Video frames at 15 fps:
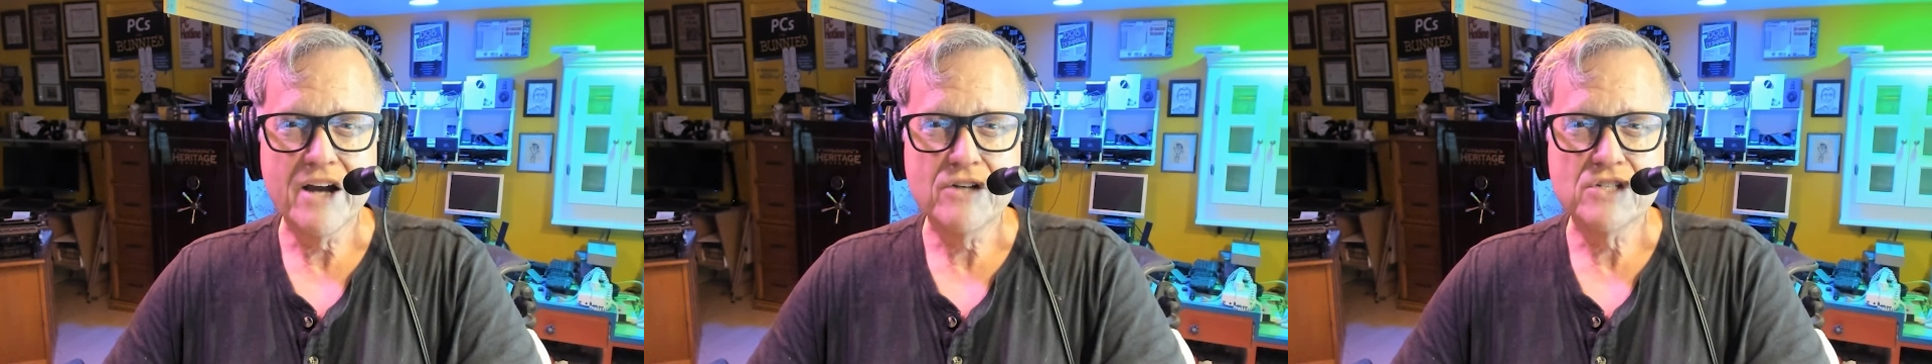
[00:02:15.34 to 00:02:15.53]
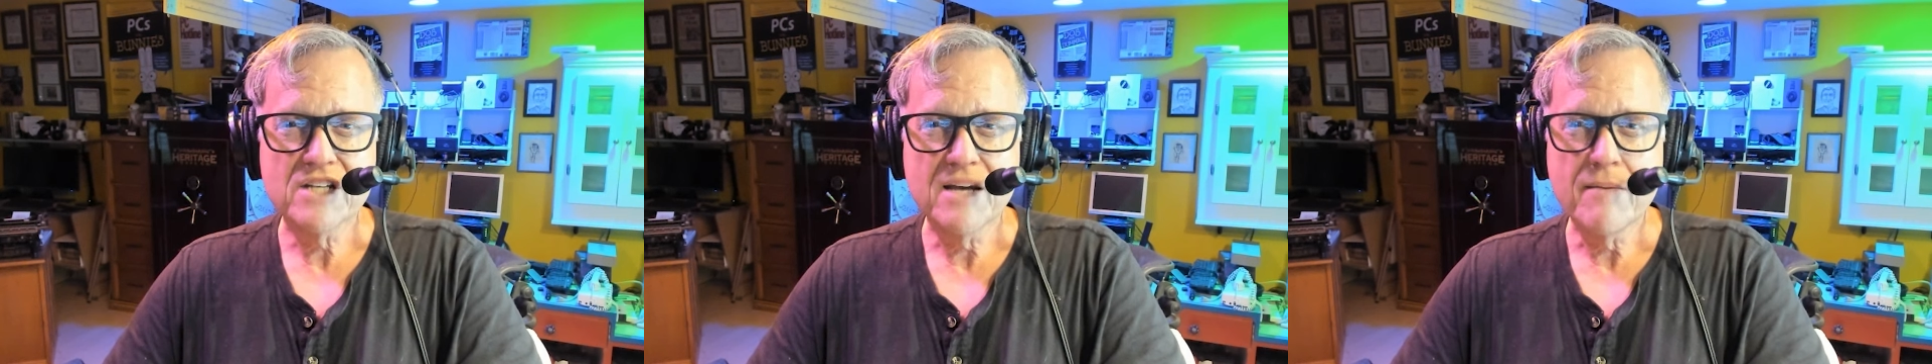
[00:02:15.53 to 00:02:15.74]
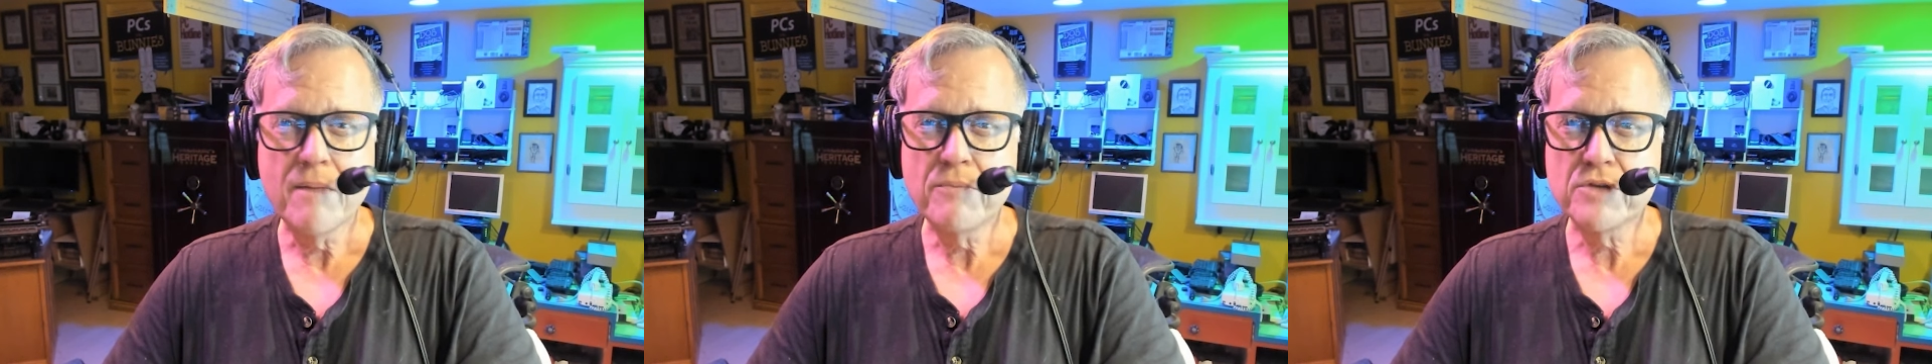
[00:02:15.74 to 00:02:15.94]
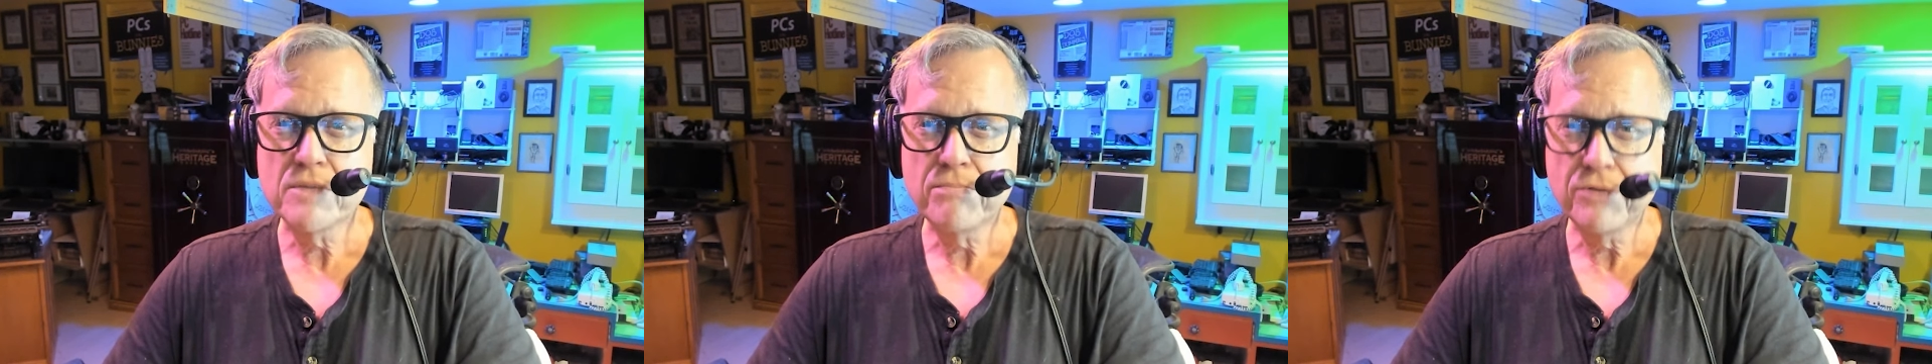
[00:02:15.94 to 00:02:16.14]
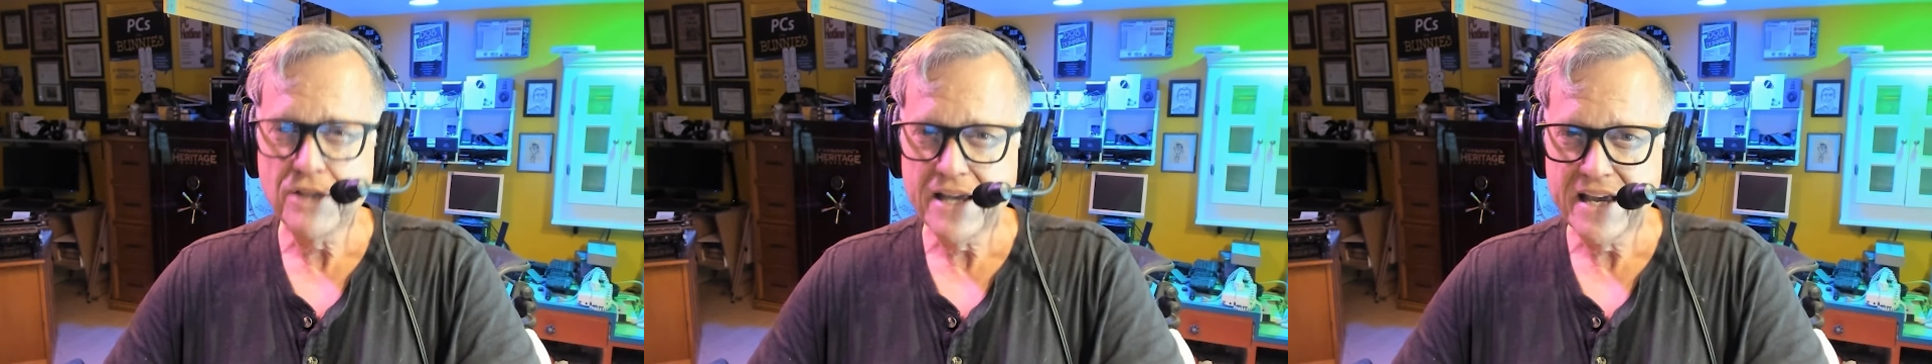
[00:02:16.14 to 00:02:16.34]
to come up with a
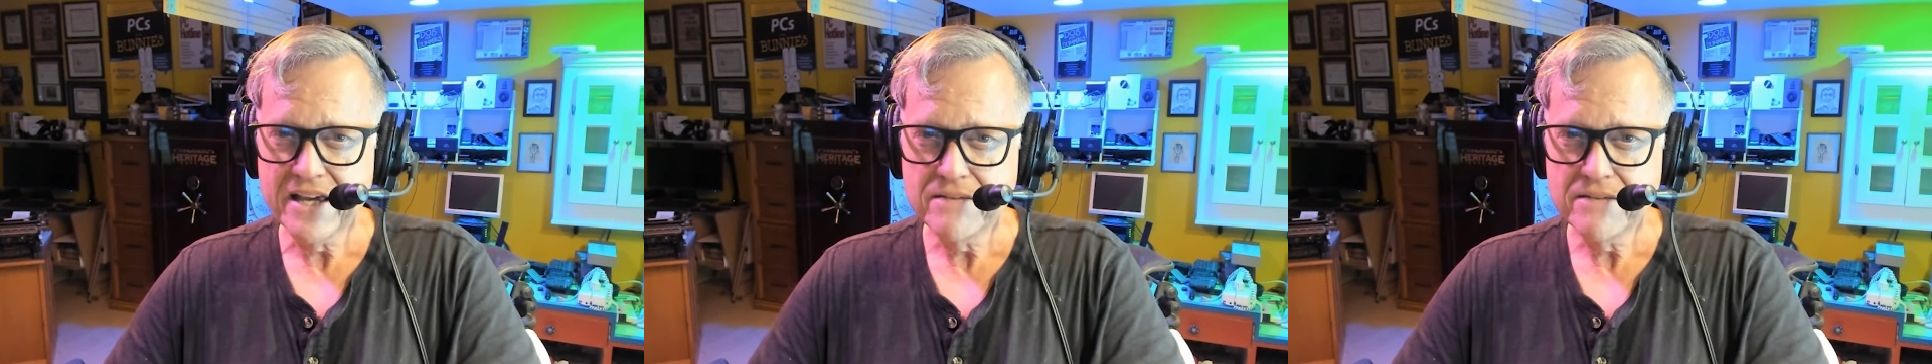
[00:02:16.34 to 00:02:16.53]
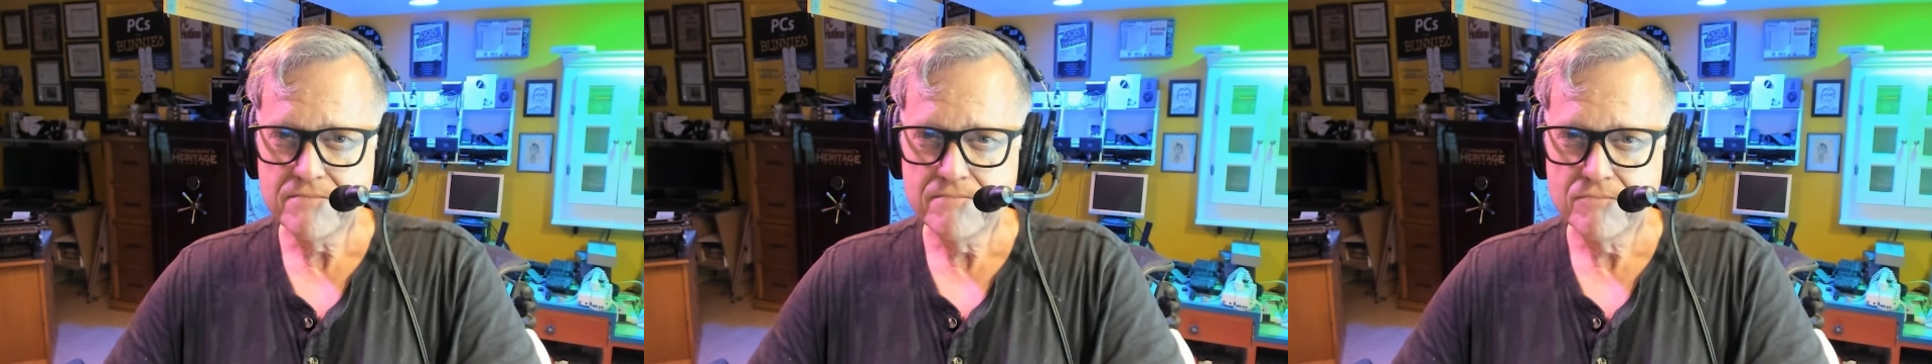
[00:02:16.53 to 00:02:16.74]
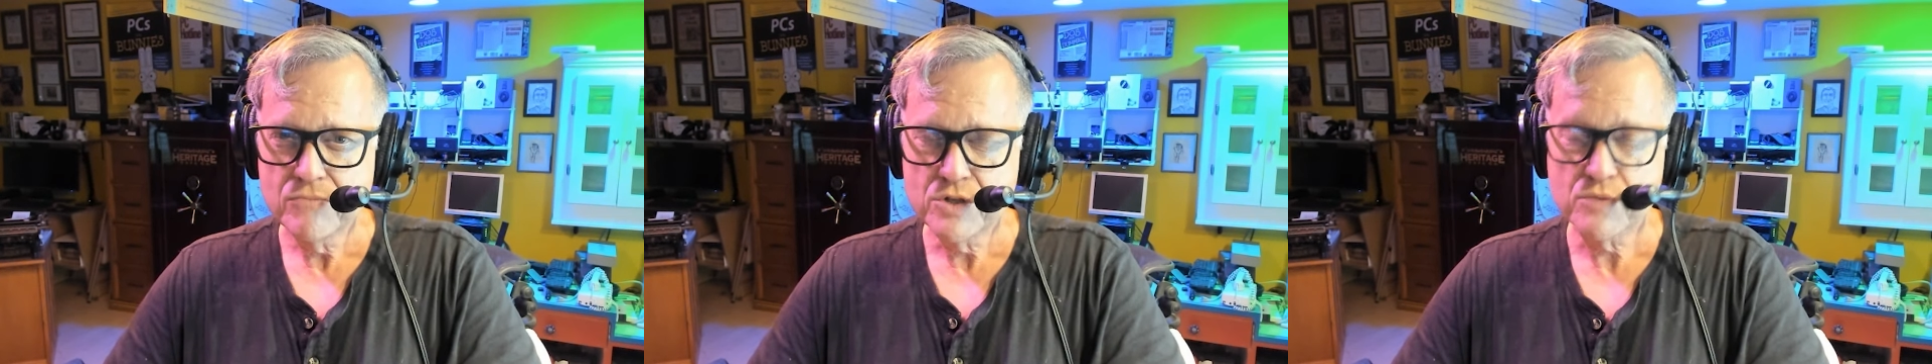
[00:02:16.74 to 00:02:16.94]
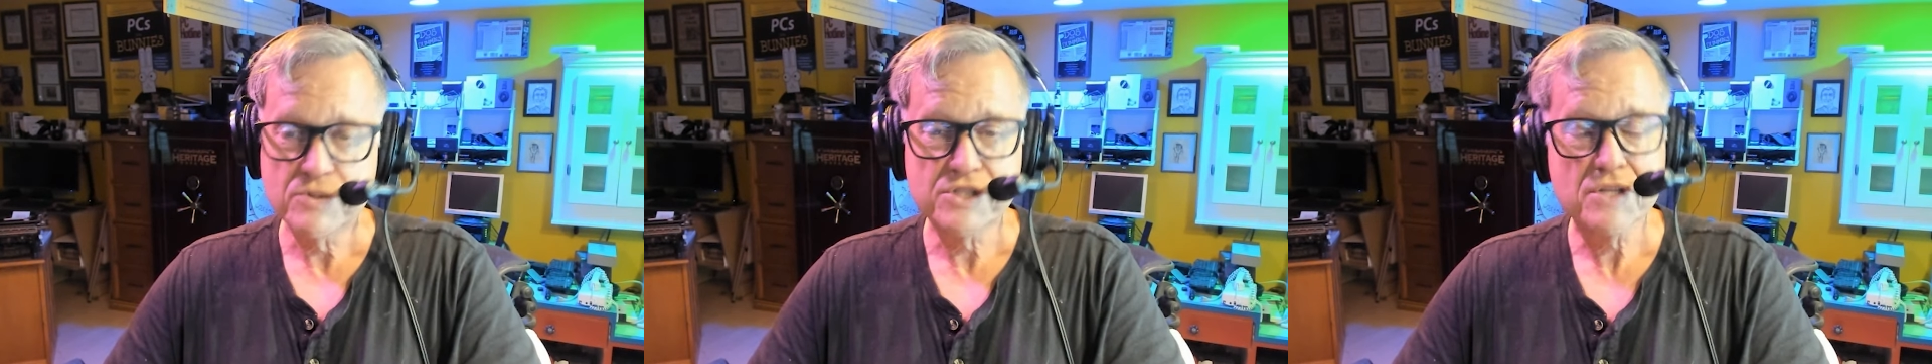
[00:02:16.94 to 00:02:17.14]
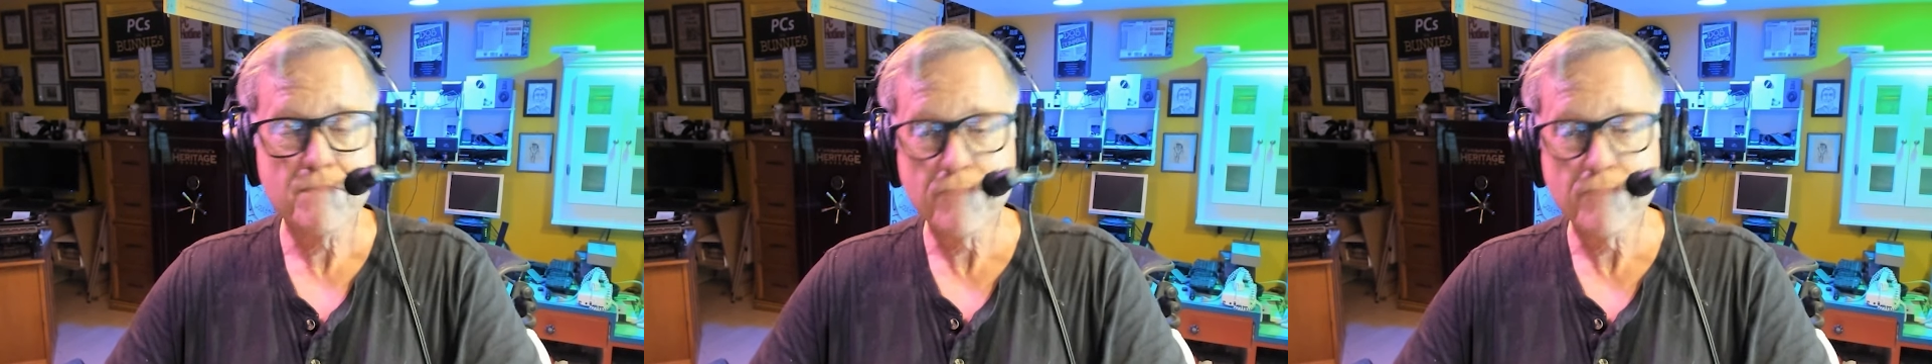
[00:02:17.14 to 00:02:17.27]
plan, which was the